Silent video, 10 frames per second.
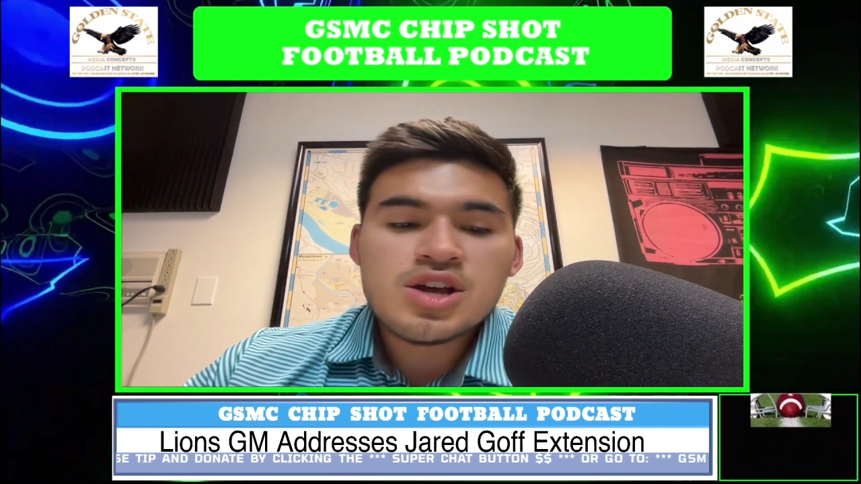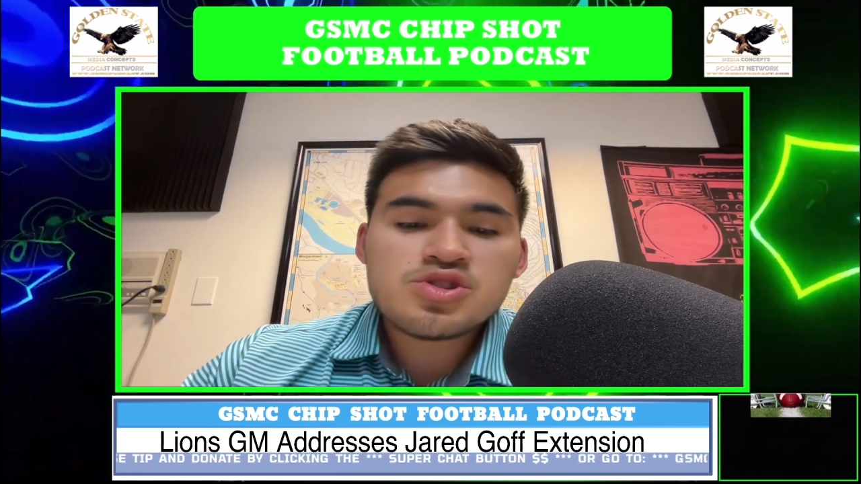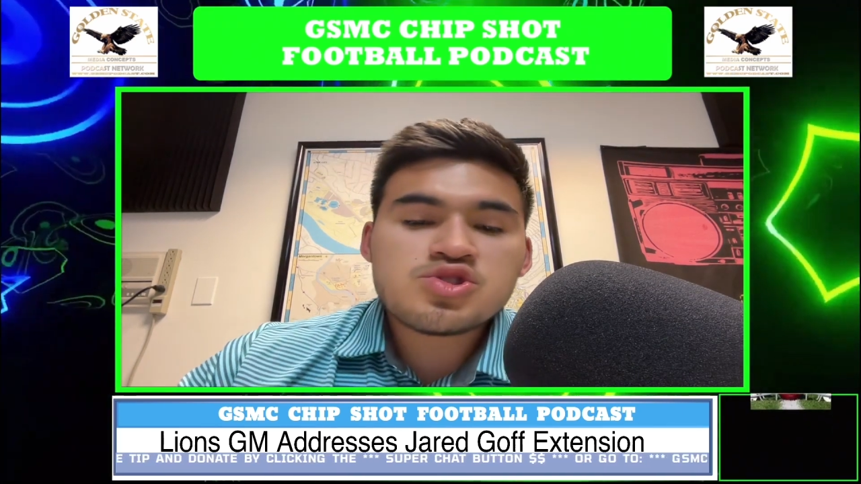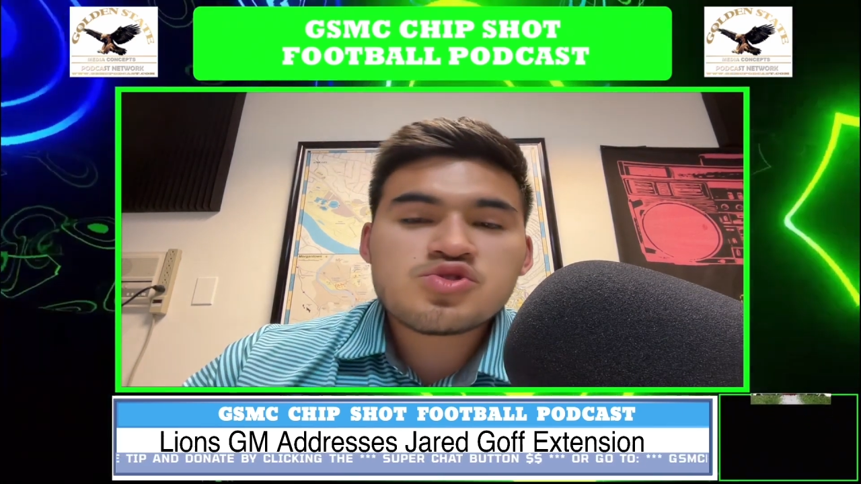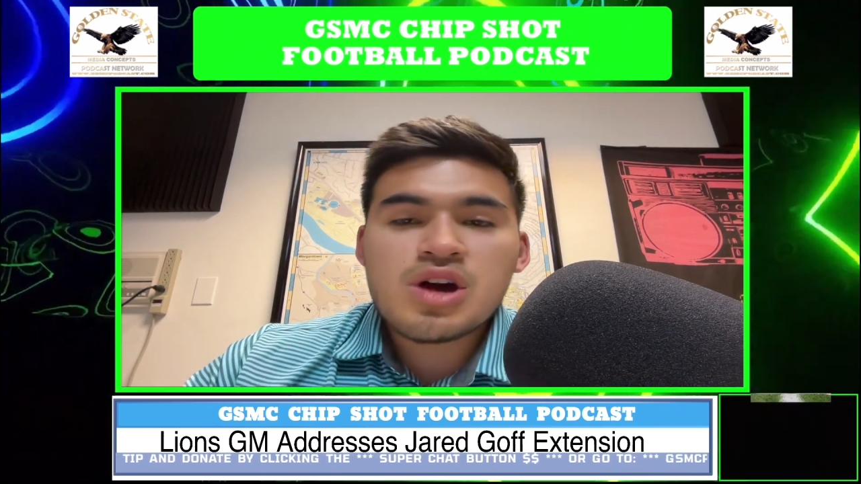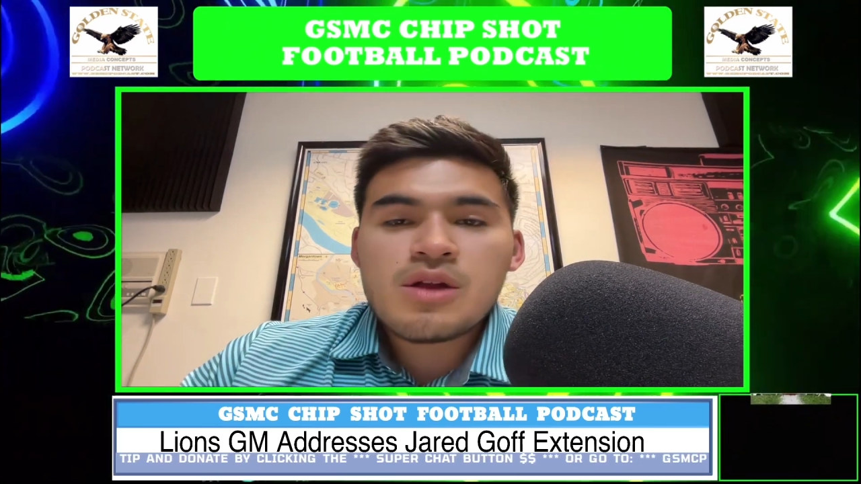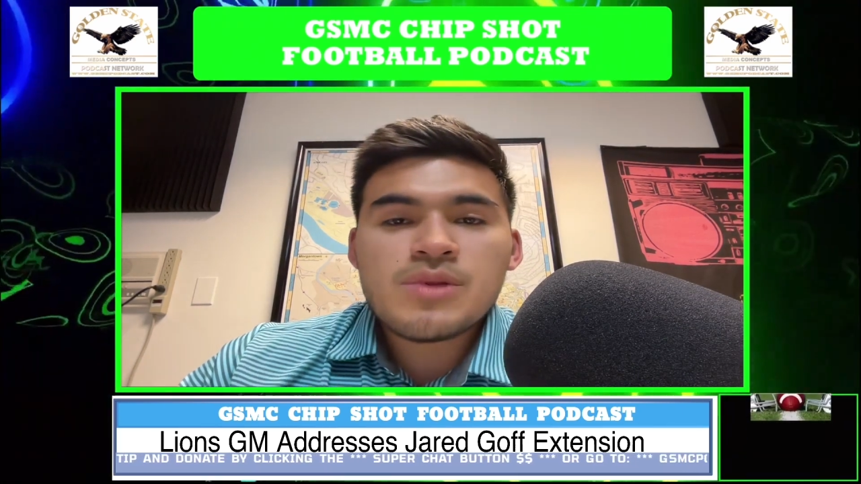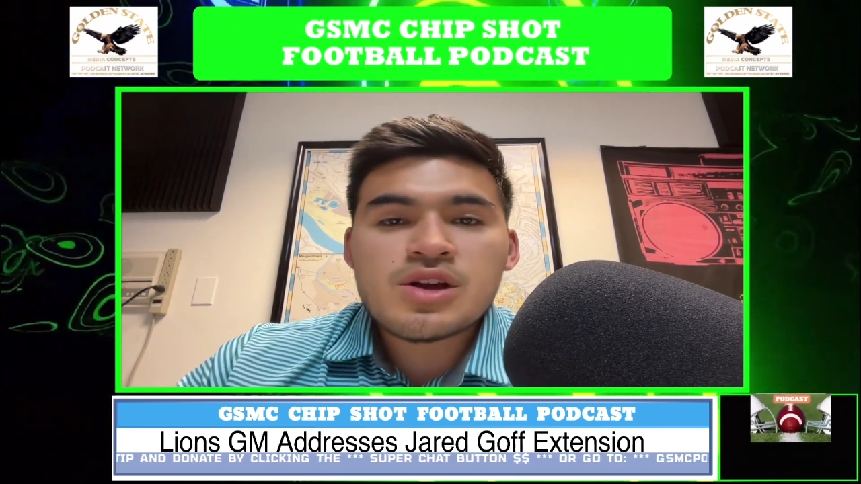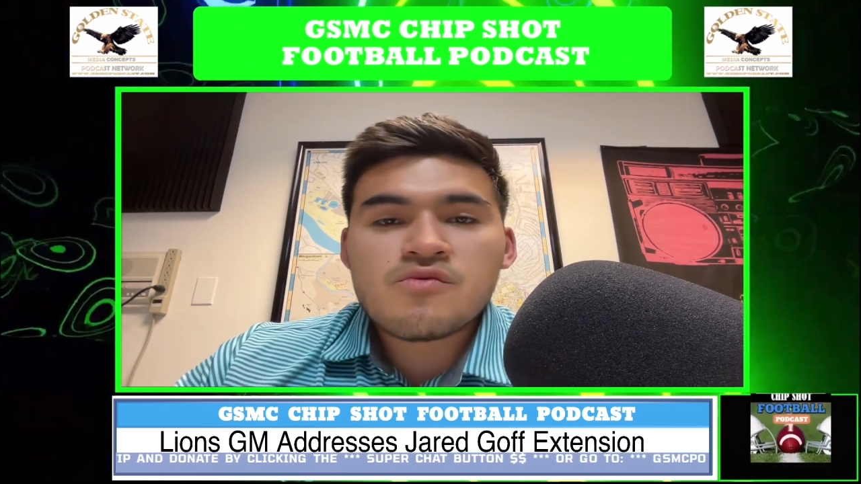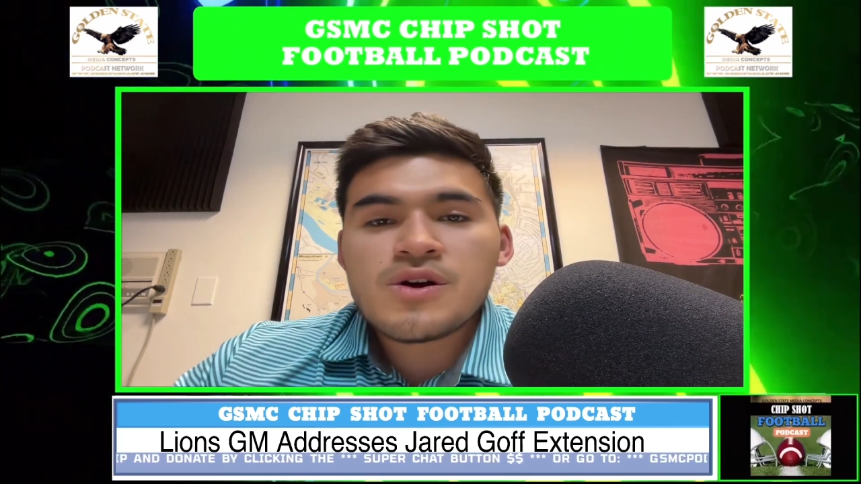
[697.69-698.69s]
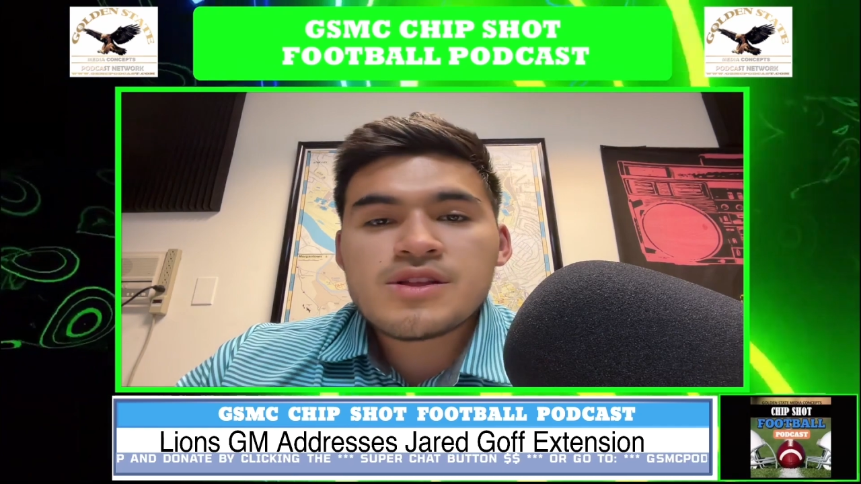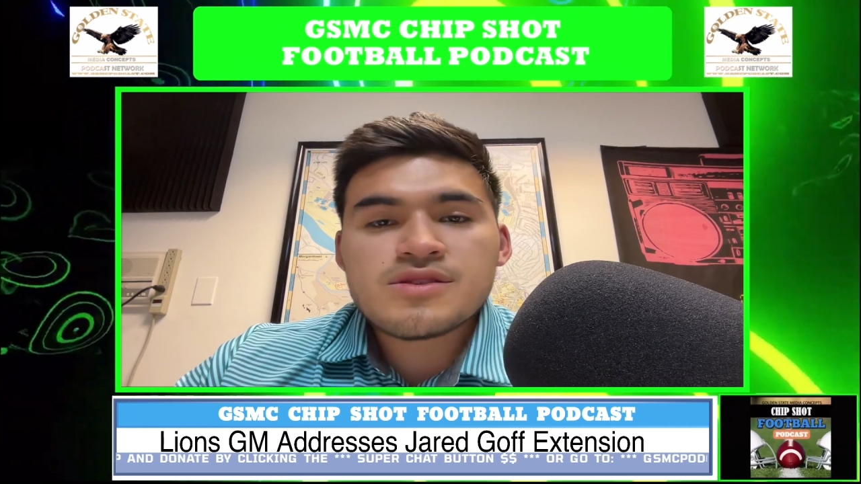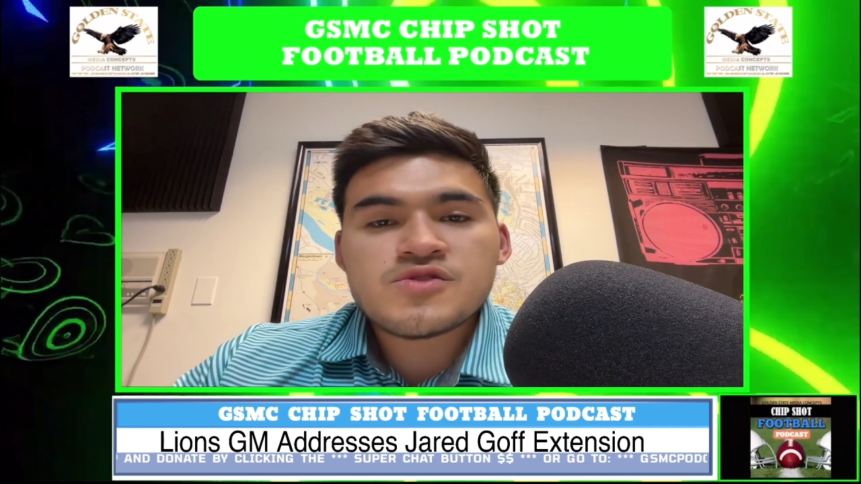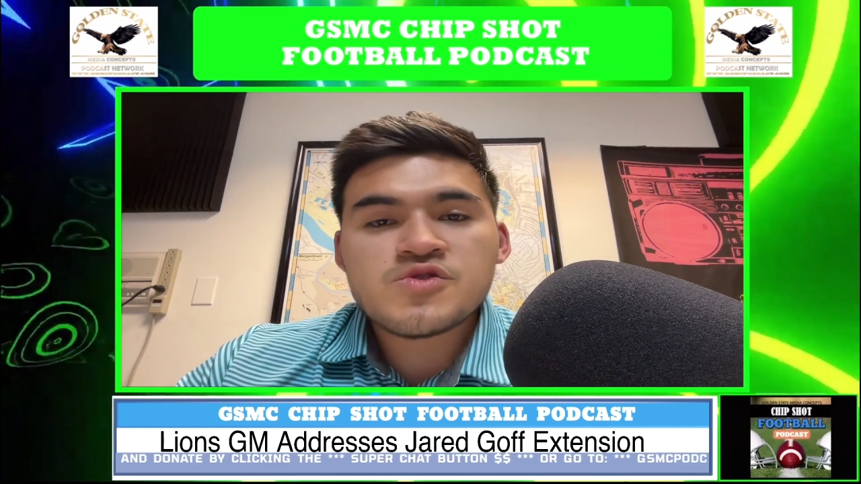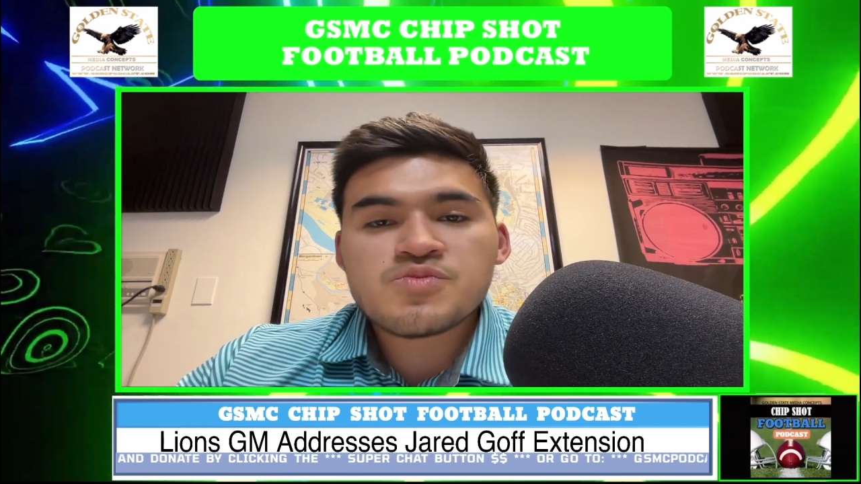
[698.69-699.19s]
to try and make a run at the
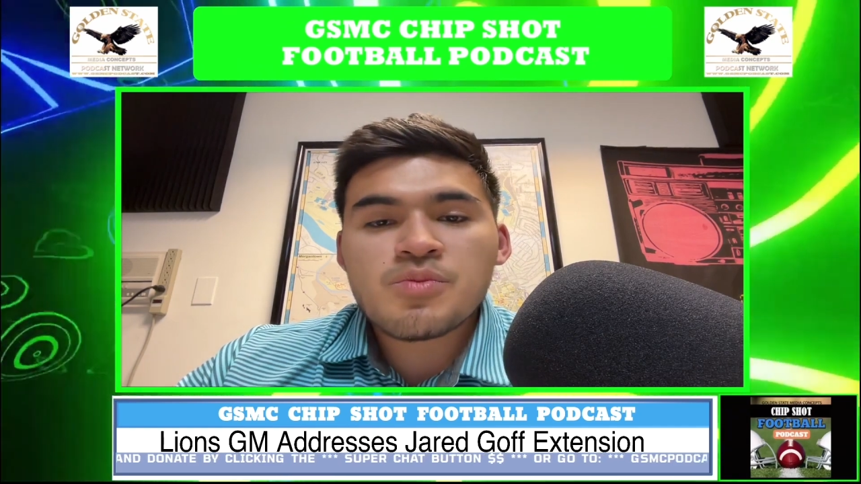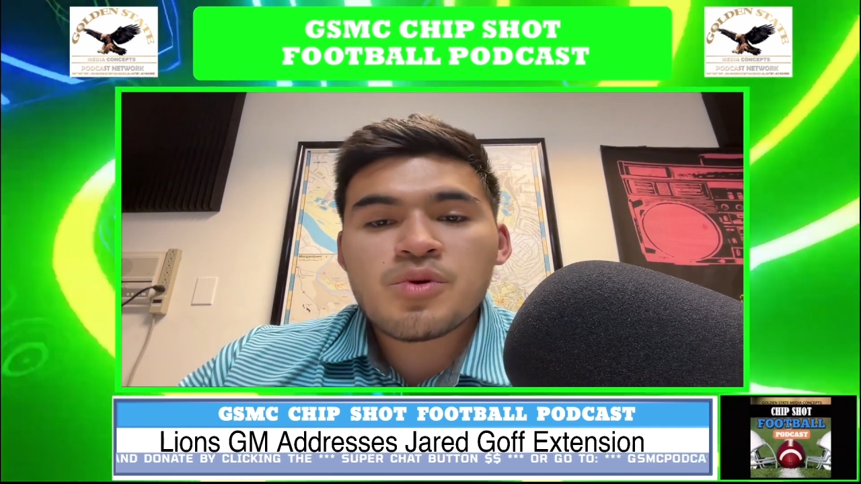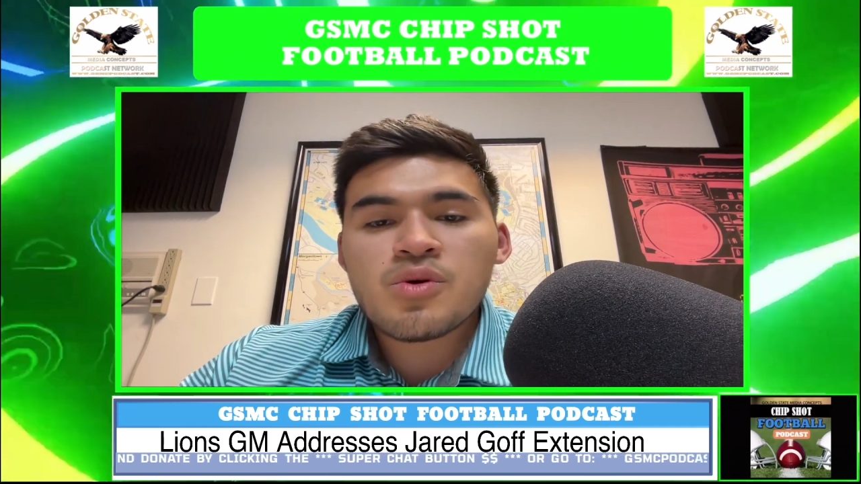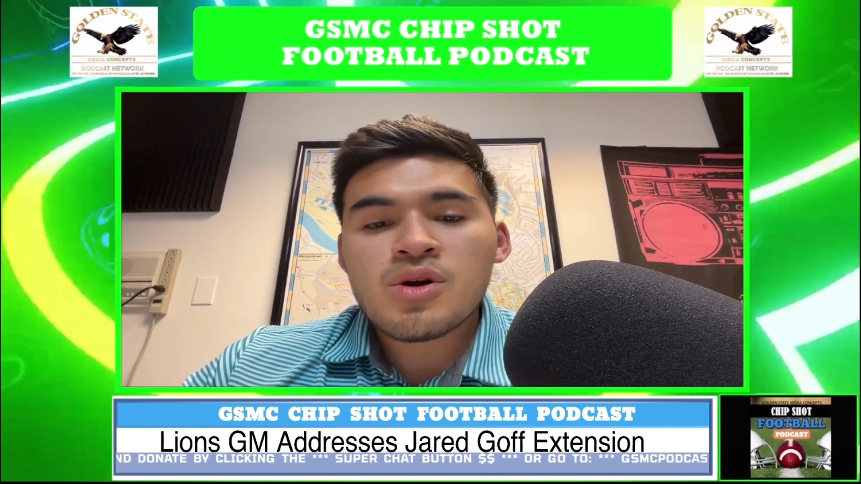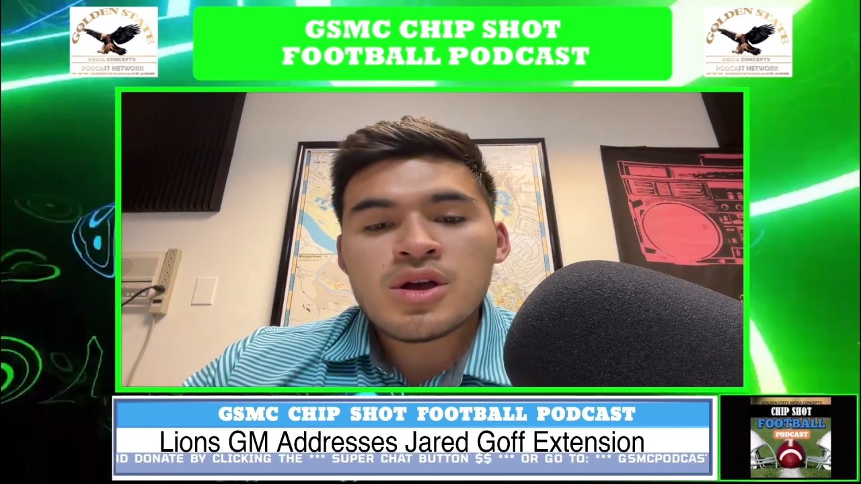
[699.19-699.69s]
Super Bowl.